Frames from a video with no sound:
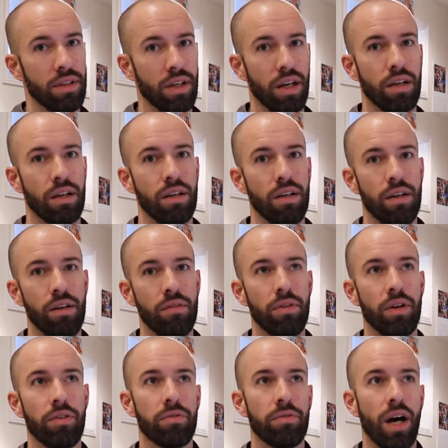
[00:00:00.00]
Okay.
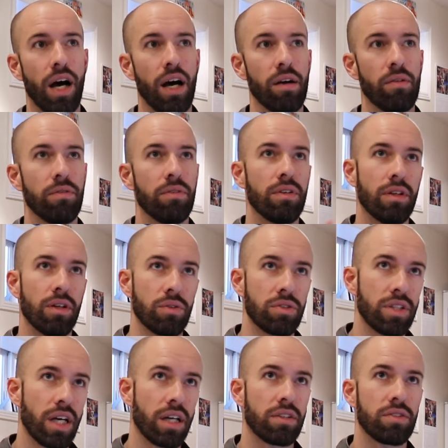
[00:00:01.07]
55, no
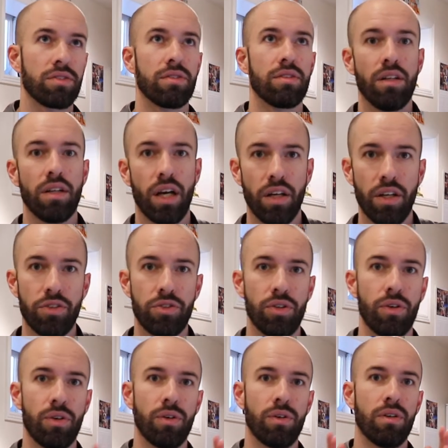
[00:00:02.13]
sex.
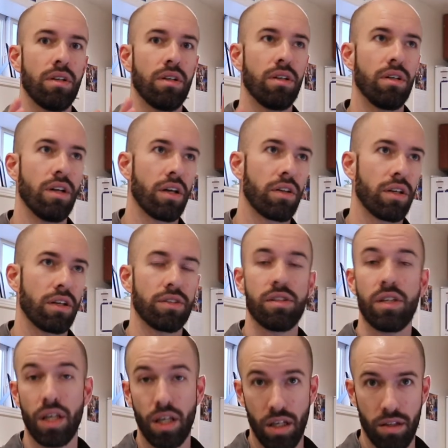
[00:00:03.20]
92, nothing
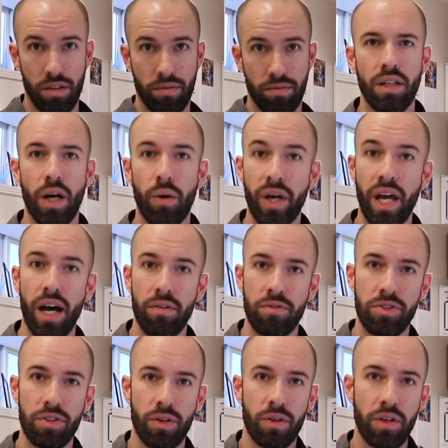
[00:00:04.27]
to eat. Now we
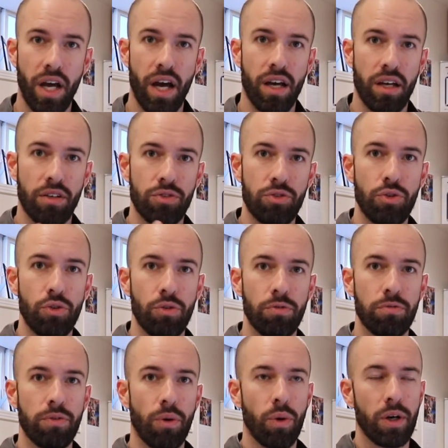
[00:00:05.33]
have
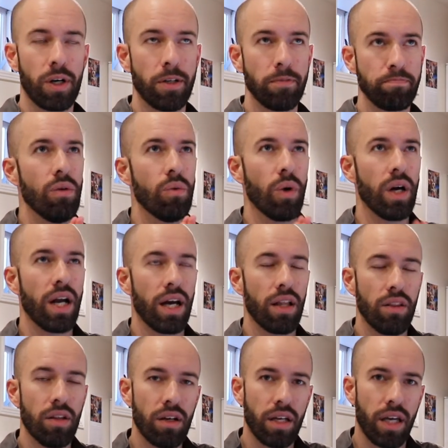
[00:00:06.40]
0924. When I
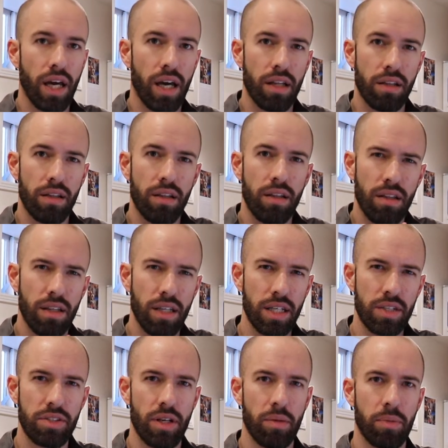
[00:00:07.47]
look at
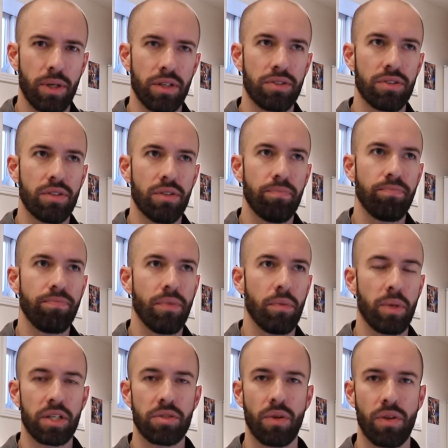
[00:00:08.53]
these numbers, it
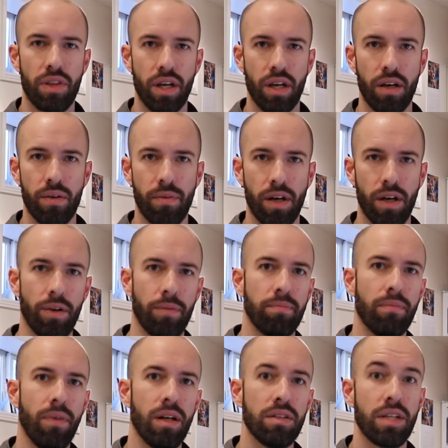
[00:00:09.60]
makes me think of
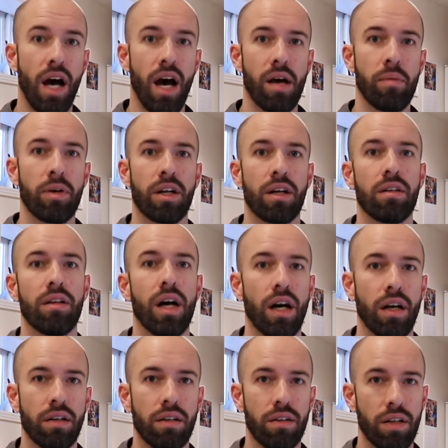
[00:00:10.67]
time on a
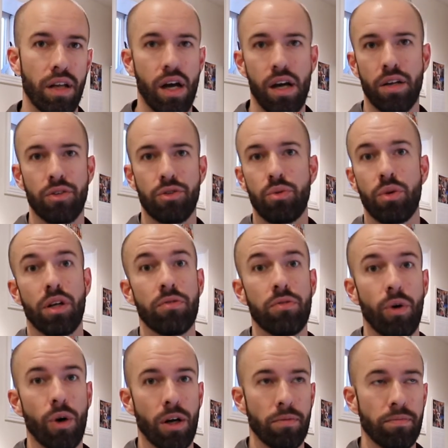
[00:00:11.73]
clock,
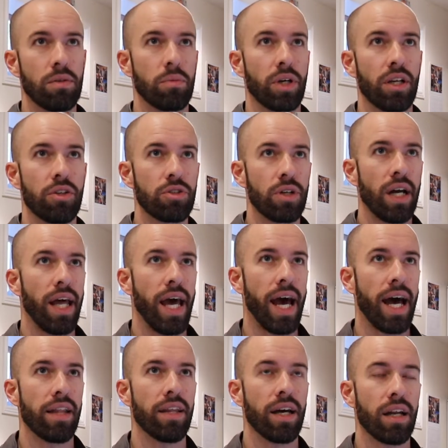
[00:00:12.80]
9:24. So I'm going to try to
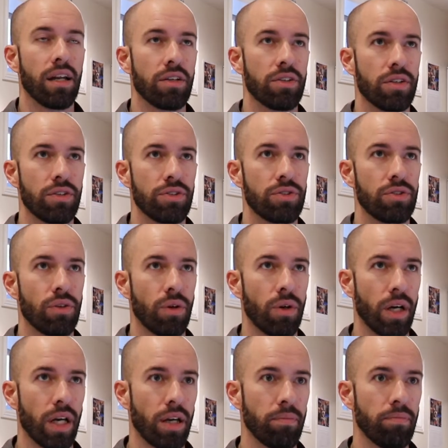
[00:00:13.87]
add that into the
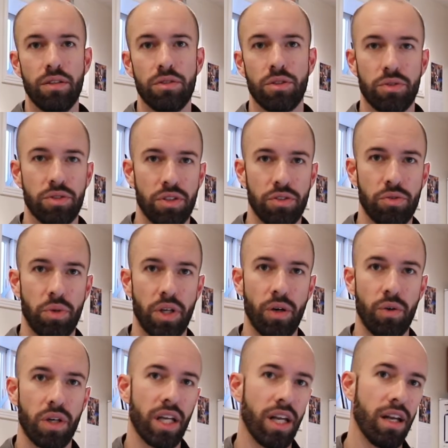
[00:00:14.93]
story. So since we
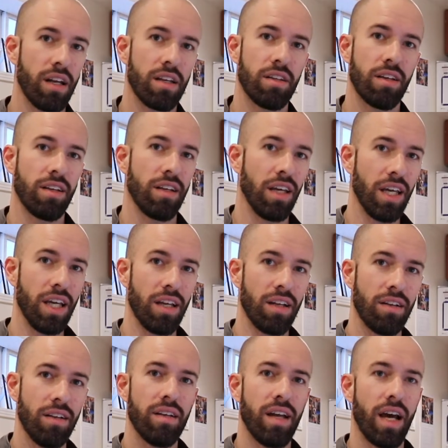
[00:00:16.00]
don't get anything to
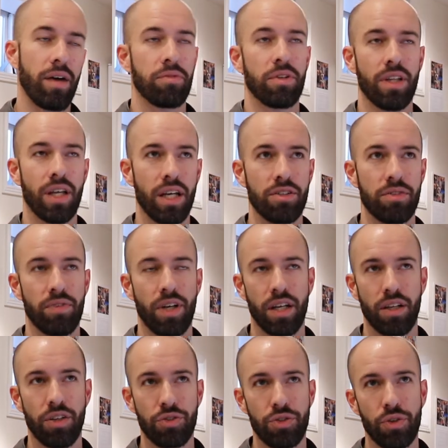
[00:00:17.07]
eat after the age of
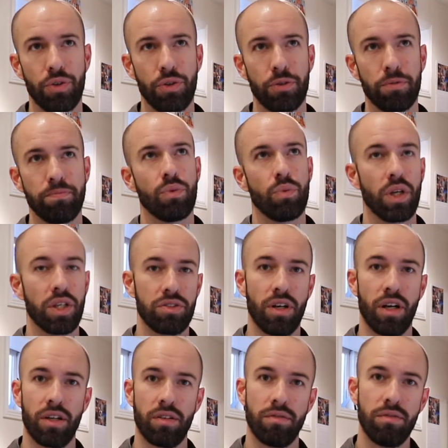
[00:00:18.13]
92, we
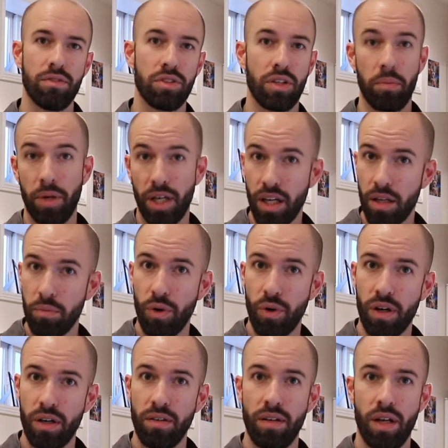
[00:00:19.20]
start sleeping in
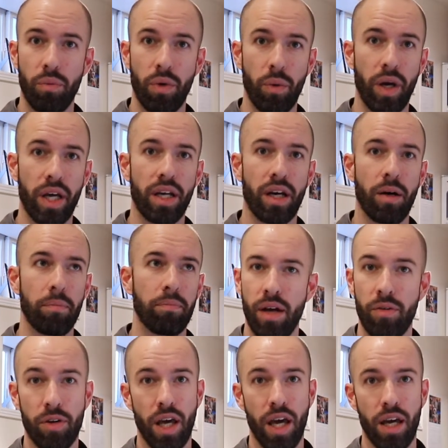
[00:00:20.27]
more and we wake up
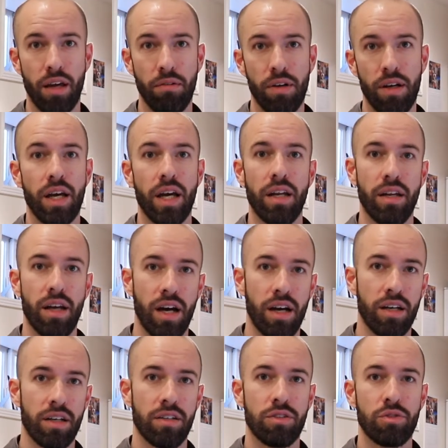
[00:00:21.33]
every day at
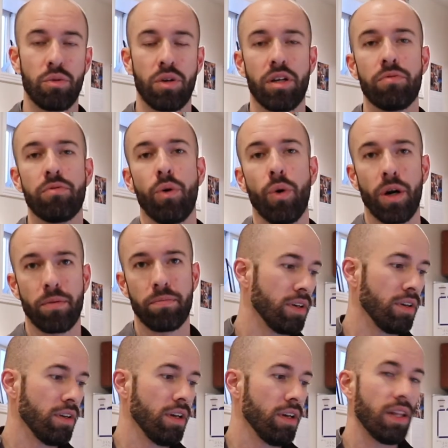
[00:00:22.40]
9:24.
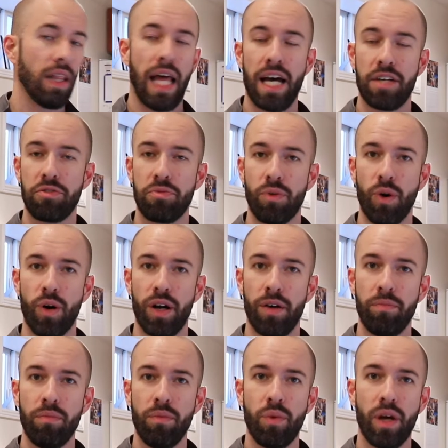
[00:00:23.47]
Last
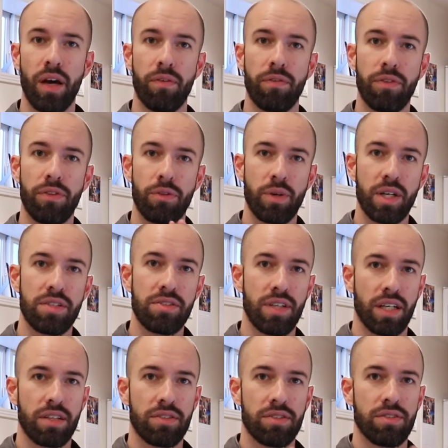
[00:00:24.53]
4, we have
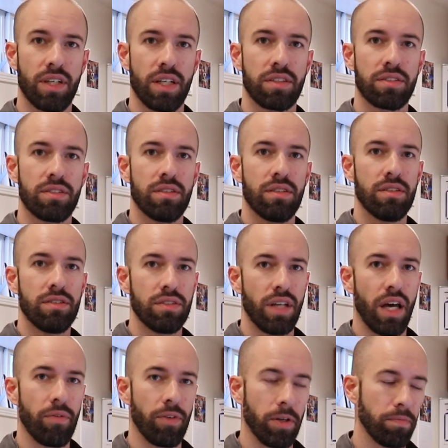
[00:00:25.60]

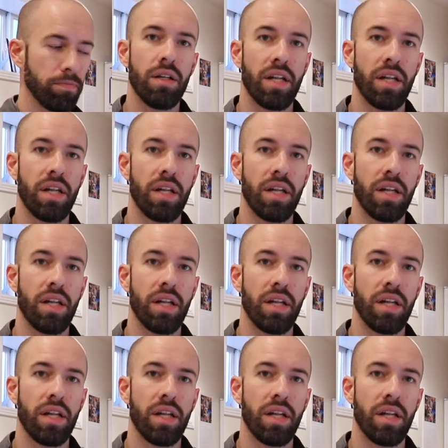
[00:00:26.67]
3667.